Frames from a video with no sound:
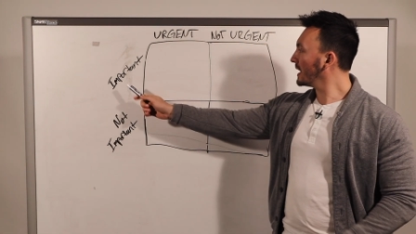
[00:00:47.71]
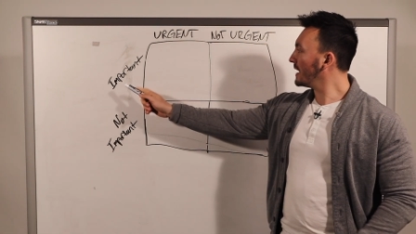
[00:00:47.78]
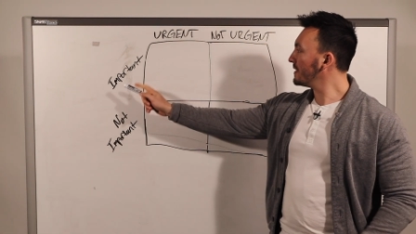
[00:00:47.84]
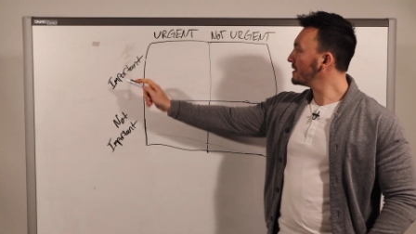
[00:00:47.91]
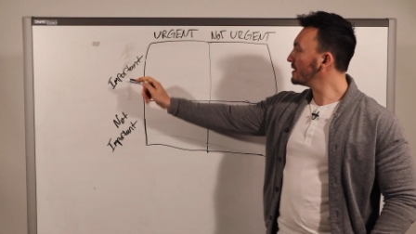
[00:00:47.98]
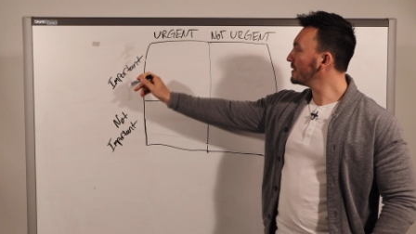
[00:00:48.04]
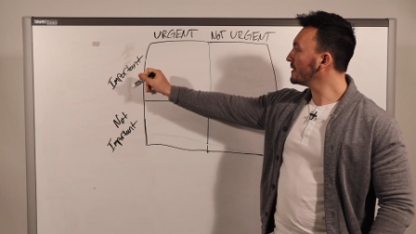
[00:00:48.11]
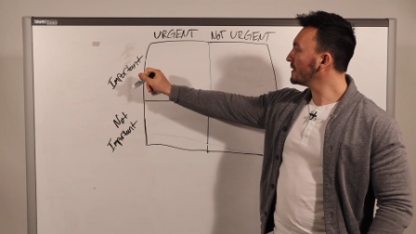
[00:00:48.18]
and
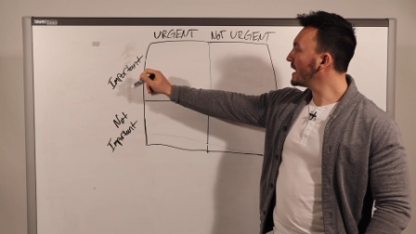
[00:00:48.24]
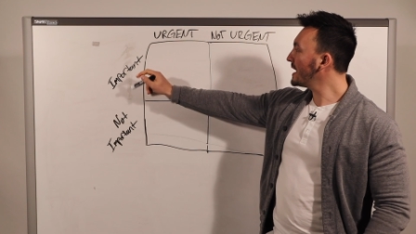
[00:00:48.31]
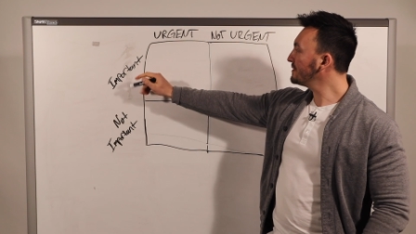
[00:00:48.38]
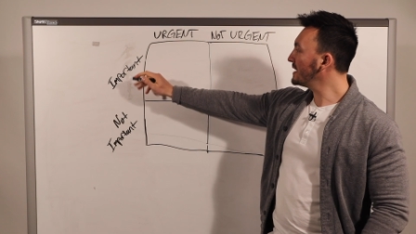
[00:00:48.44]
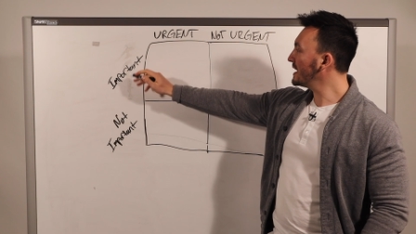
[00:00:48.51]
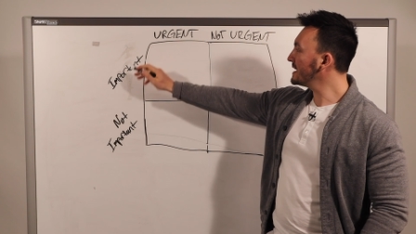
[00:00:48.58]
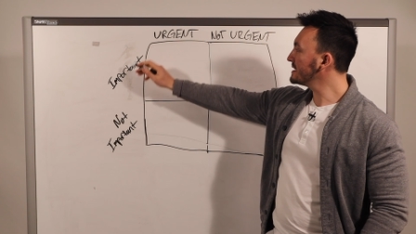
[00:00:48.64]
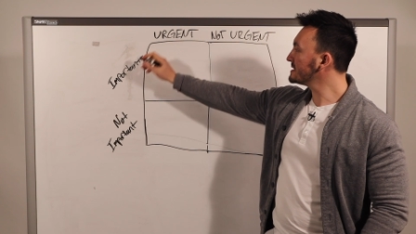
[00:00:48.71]
then on the
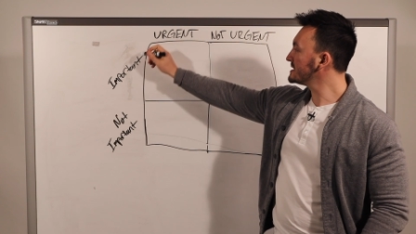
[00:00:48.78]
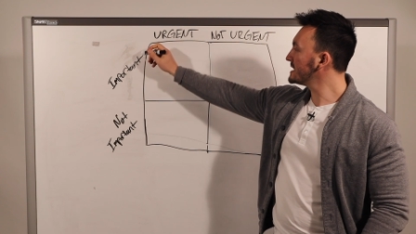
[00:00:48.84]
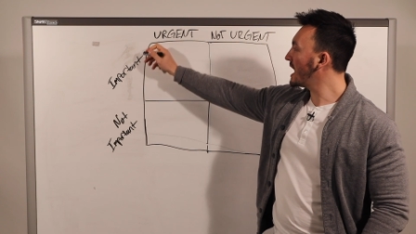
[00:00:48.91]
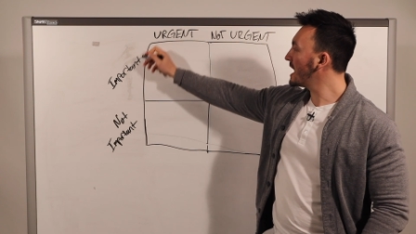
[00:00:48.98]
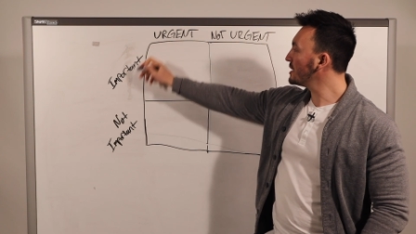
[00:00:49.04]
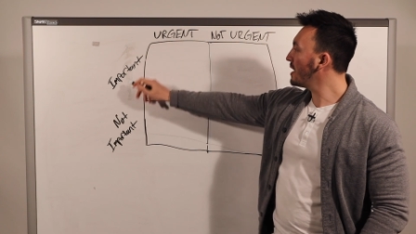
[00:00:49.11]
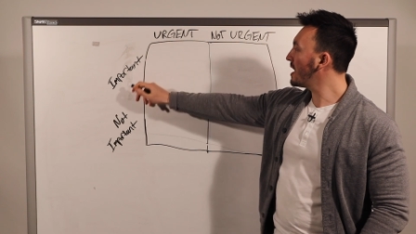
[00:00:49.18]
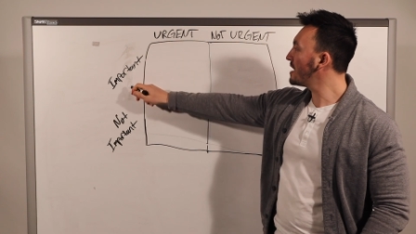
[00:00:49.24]
left hand
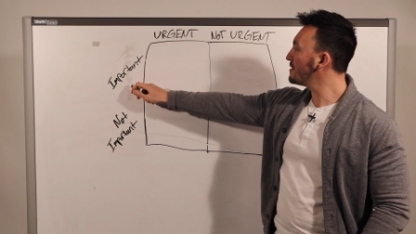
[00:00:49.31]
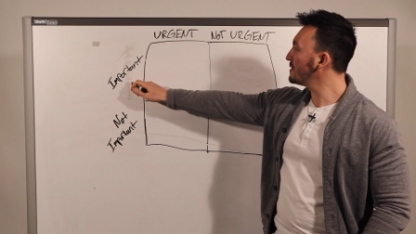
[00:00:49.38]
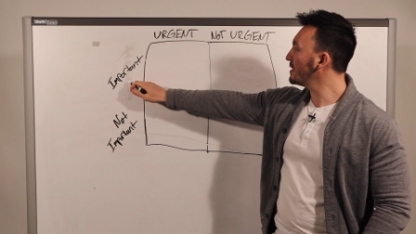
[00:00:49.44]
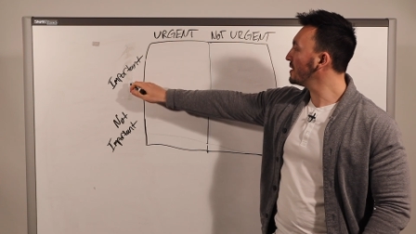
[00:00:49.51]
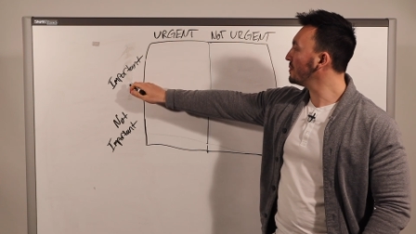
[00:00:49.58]
side you have